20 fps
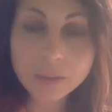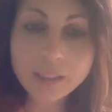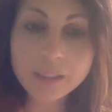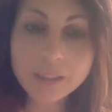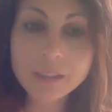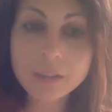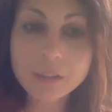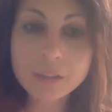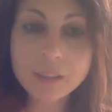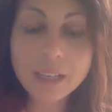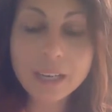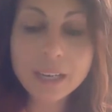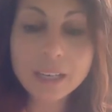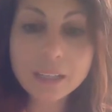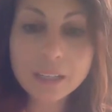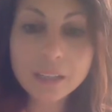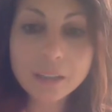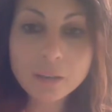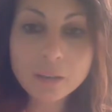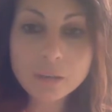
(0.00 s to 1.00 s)
and they're
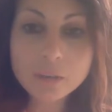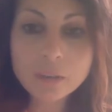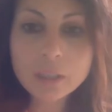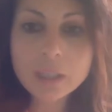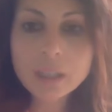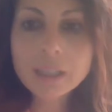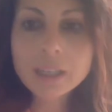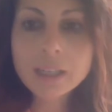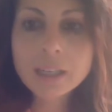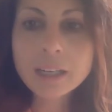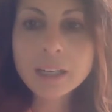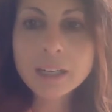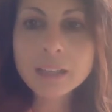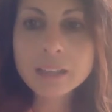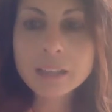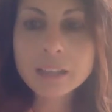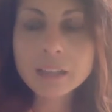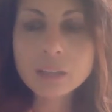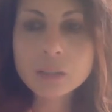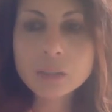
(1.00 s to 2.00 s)
negative and
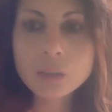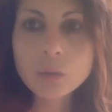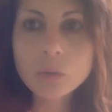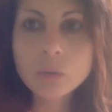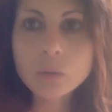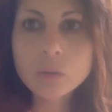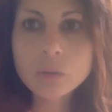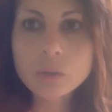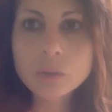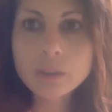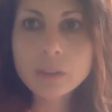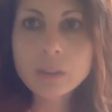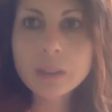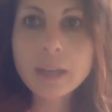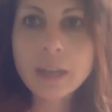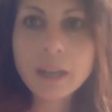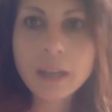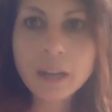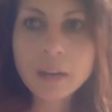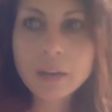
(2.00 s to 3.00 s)
they don't
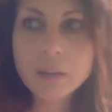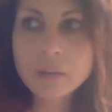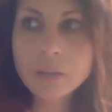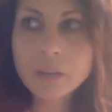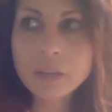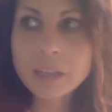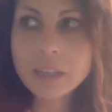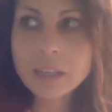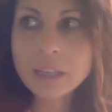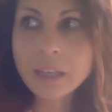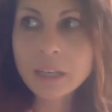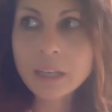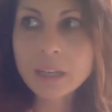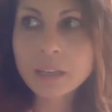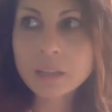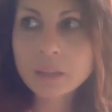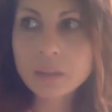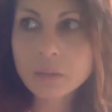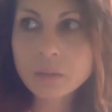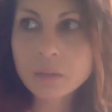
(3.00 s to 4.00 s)
have any
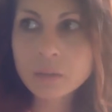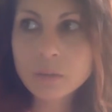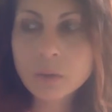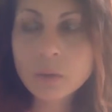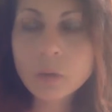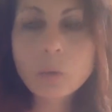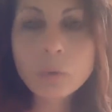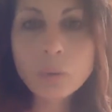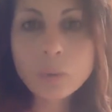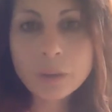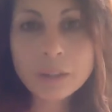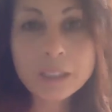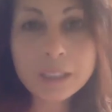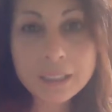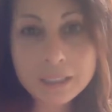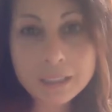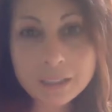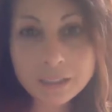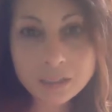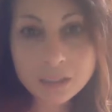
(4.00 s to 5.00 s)
kind of
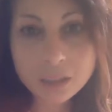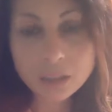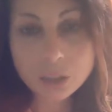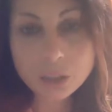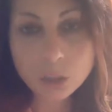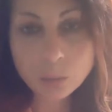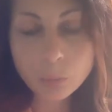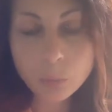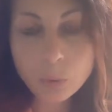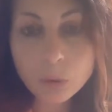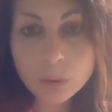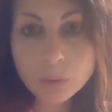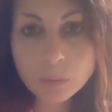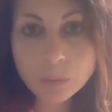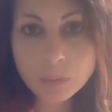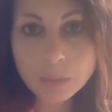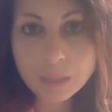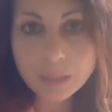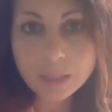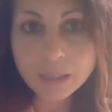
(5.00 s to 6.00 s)
willingness to support
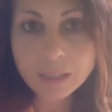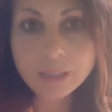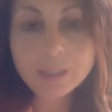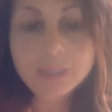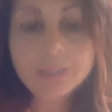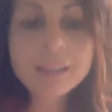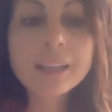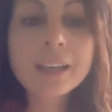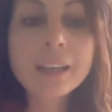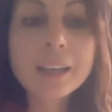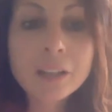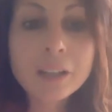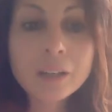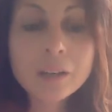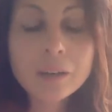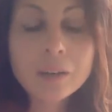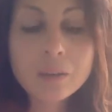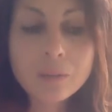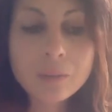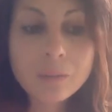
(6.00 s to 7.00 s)
me
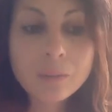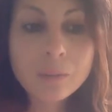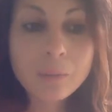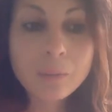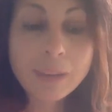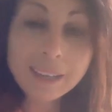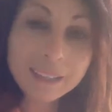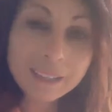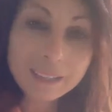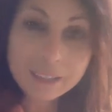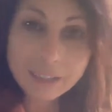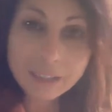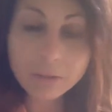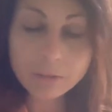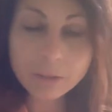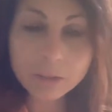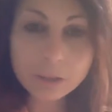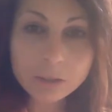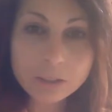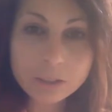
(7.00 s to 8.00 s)
in my
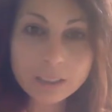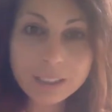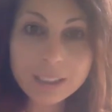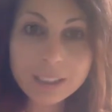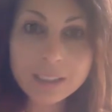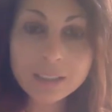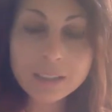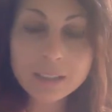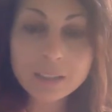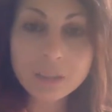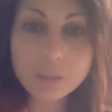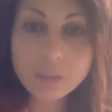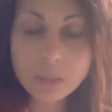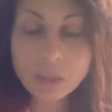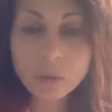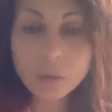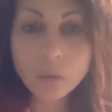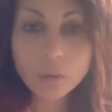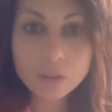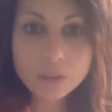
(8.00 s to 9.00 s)
endeavors and the big
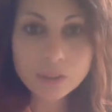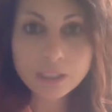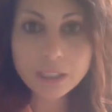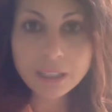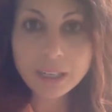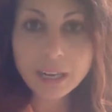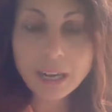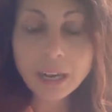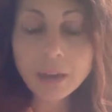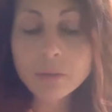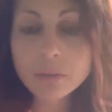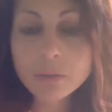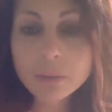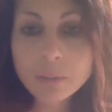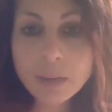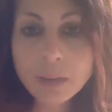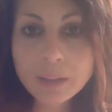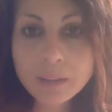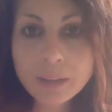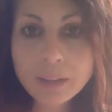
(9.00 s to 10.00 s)
goals that I have for
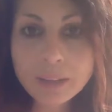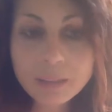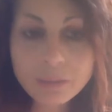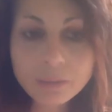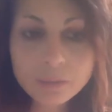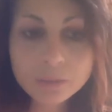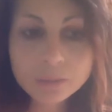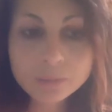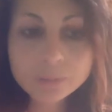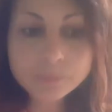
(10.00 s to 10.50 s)
my life,